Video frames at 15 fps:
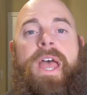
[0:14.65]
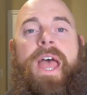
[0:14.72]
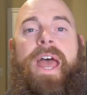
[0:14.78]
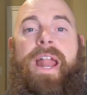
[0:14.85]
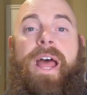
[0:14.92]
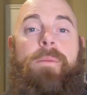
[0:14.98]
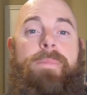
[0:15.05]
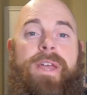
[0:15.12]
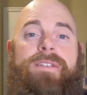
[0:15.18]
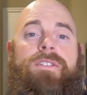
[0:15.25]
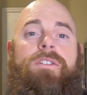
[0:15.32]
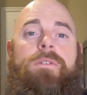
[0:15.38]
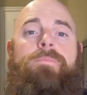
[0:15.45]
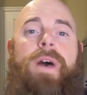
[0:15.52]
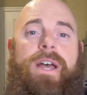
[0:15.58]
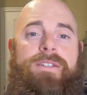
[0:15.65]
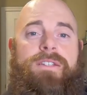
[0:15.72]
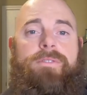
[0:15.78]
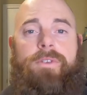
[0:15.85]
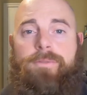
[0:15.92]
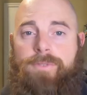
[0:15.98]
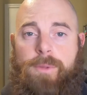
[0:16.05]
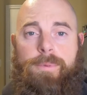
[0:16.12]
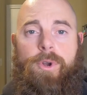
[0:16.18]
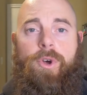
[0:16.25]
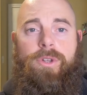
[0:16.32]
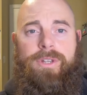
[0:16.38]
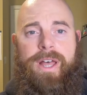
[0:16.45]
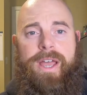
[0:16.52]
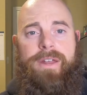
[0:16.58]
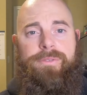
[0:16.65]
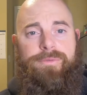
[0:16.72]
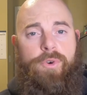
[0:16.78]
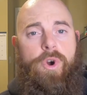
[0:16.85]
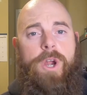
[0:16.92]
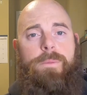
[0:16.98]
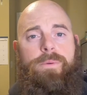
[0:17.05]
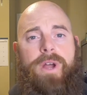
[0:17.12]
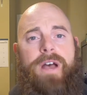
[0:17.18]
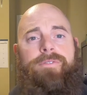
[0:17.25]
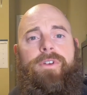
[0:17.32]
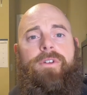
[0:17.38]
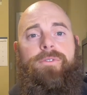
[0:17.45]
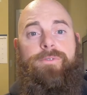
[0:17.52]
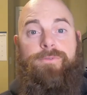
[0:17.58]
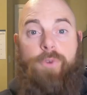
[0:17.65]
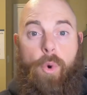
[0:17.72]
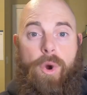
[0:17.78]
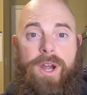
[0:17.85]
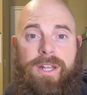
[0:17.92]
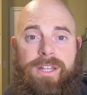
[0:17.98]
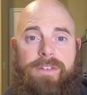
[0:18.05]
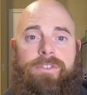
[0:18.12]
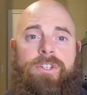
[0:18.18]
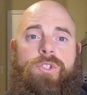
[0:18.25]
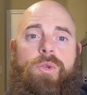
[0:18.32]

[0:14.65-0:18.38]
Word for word: and I basically buy stuff and flip it online for a profit, for a living.